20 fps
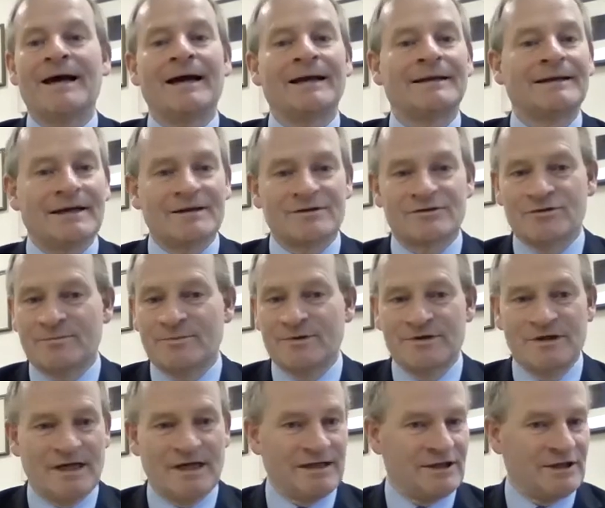and that should be
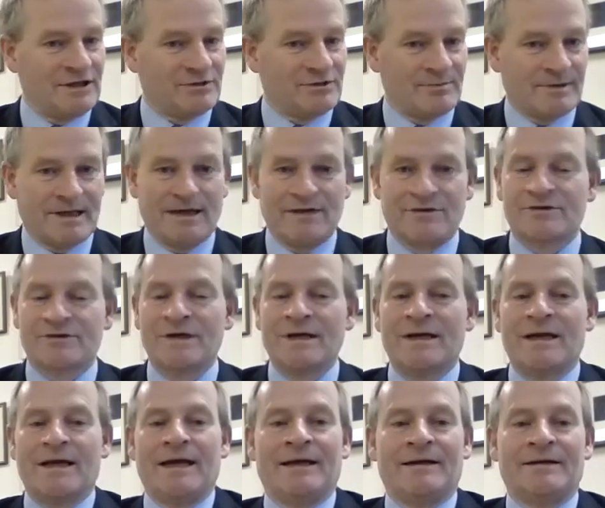taken into account
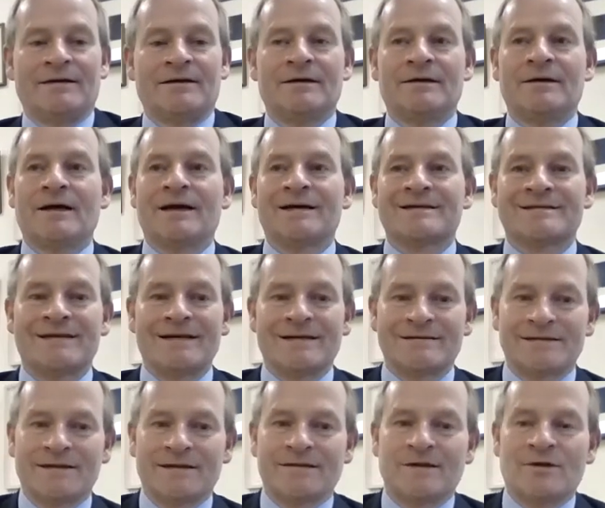in
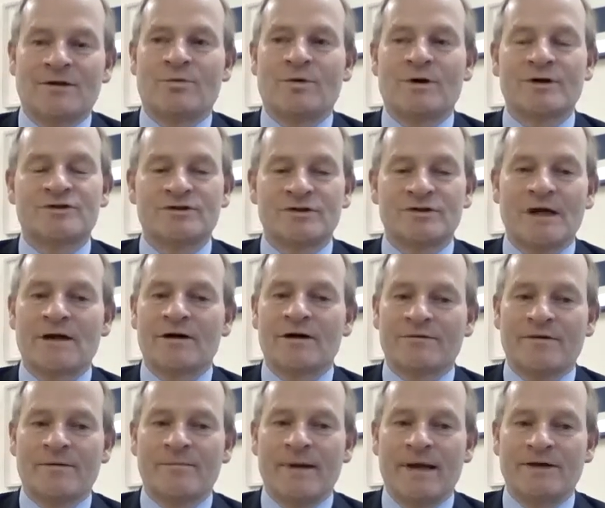assessing what share
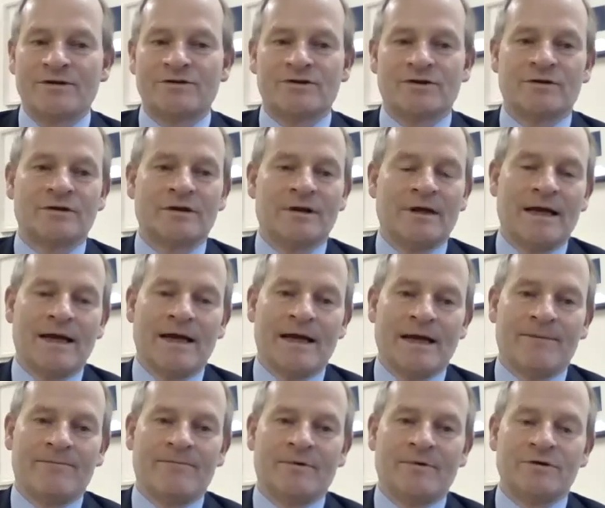of the pension
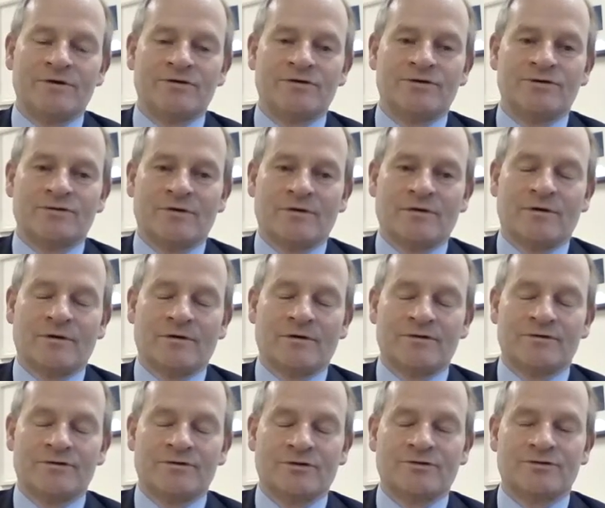
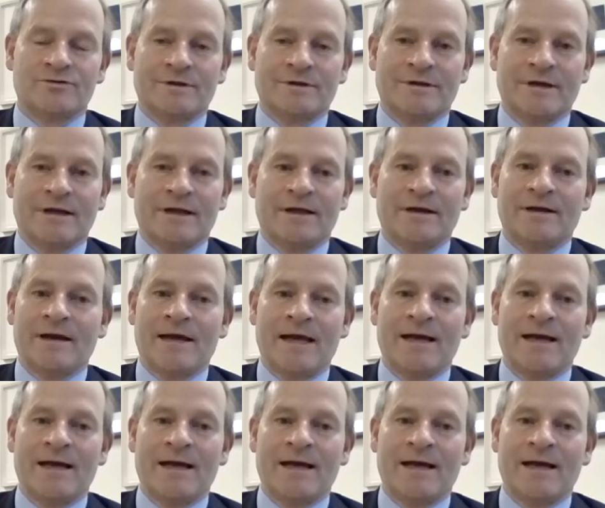should the